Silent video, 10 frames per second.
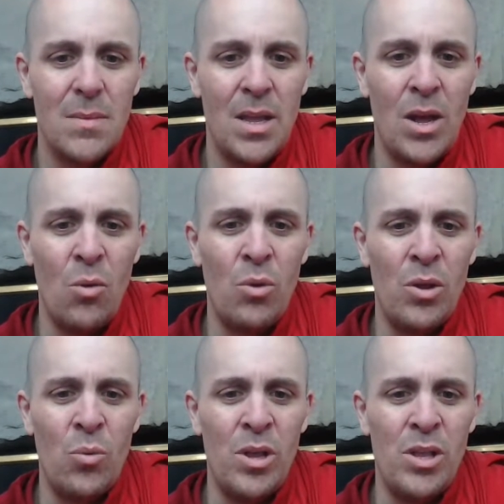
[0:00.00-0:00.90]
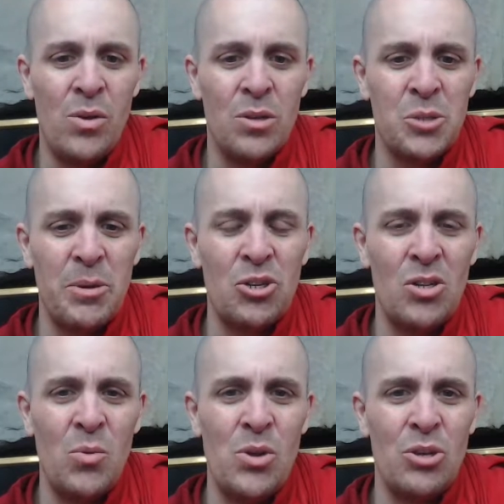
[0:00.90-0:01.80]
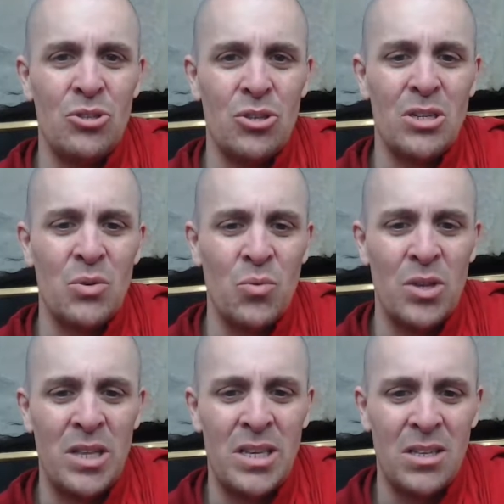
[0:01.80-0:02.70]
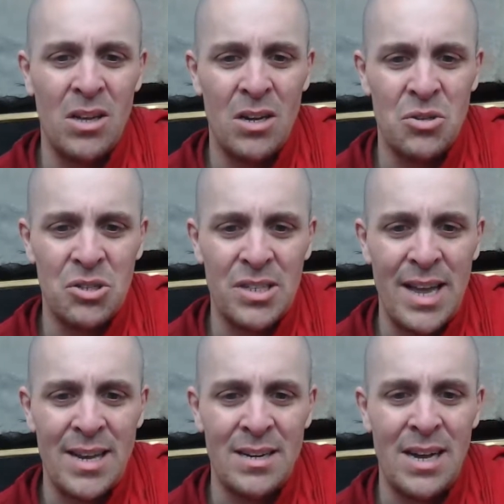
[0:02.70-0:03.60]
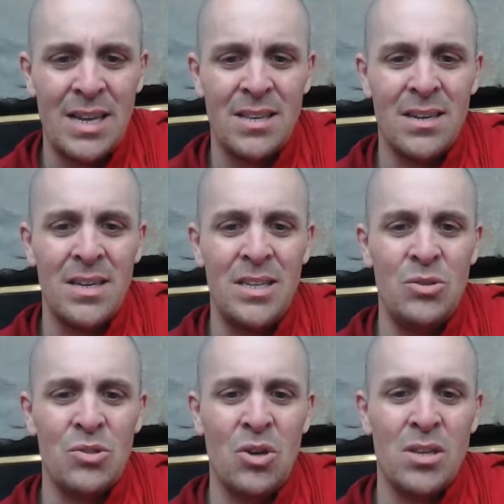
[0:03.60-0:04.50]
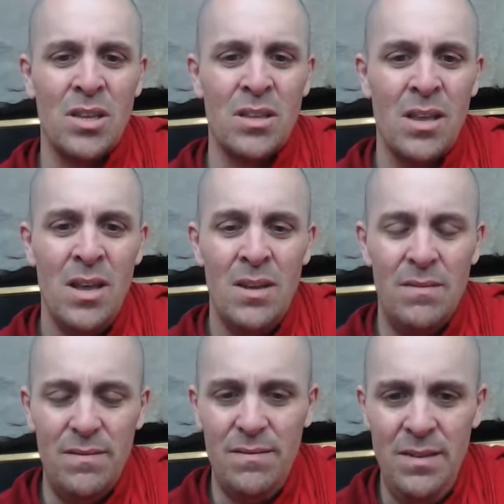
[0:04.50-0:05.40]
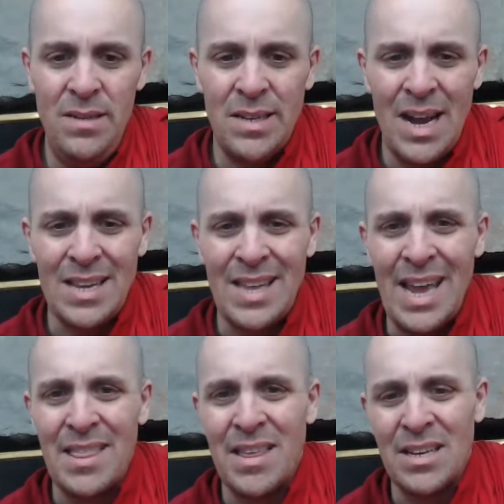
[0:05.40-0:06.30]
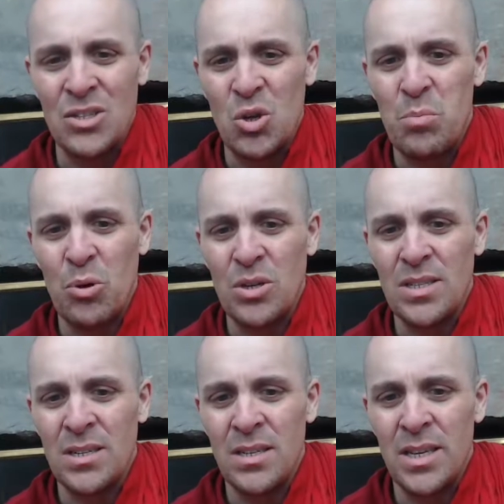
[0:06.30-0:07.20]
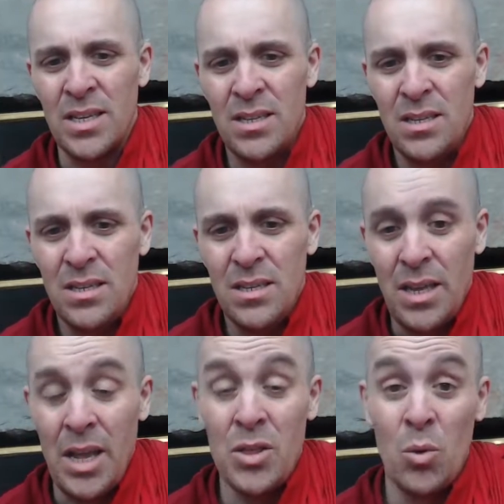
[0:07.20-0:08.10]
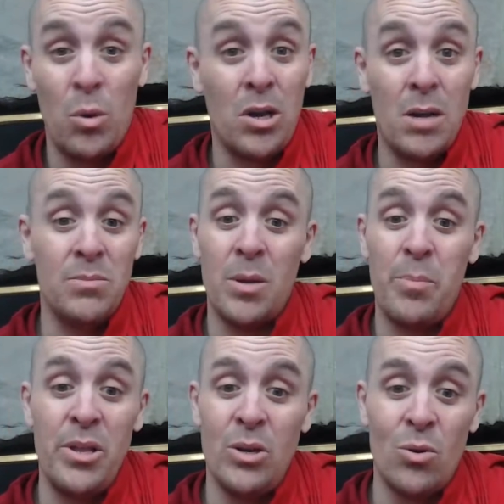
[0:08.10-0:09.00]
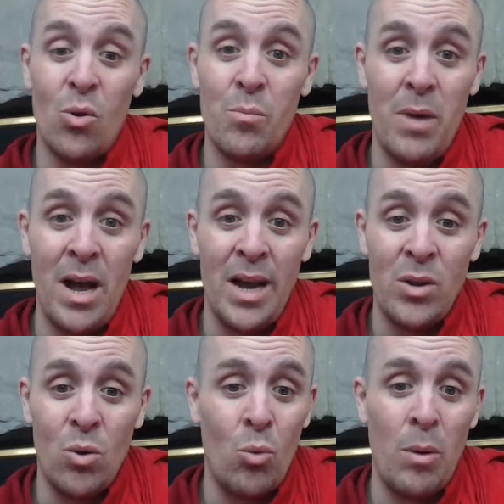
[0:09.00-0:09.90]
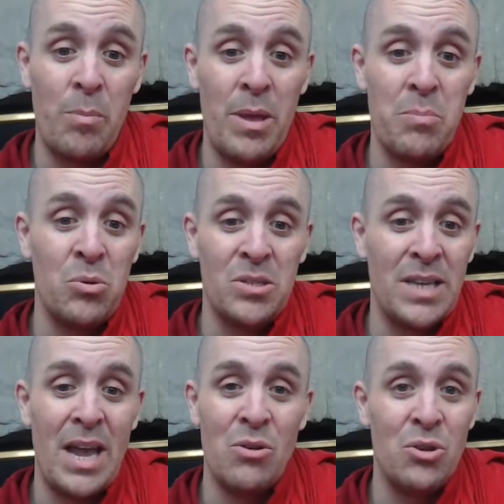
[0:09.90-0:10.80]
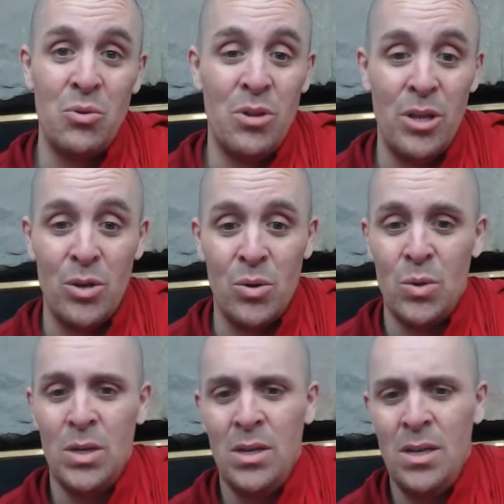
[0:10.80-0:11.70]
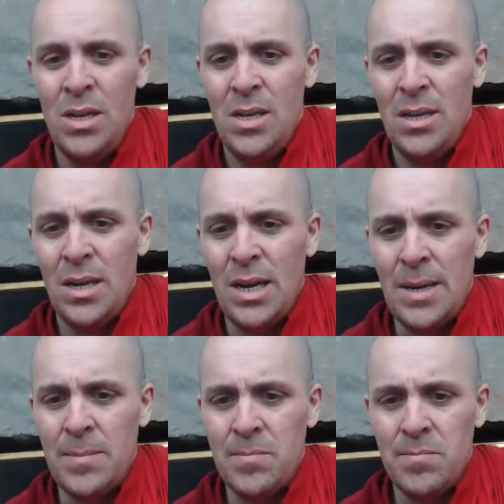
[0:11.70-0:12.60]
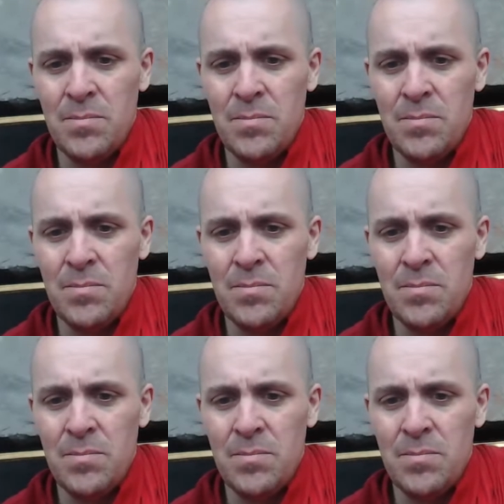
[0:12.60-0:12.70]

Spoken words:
When you, especially when you start to really understand anatta and you start to not take things so personally, either what comes up in your own mind or what people say or do to you. Um,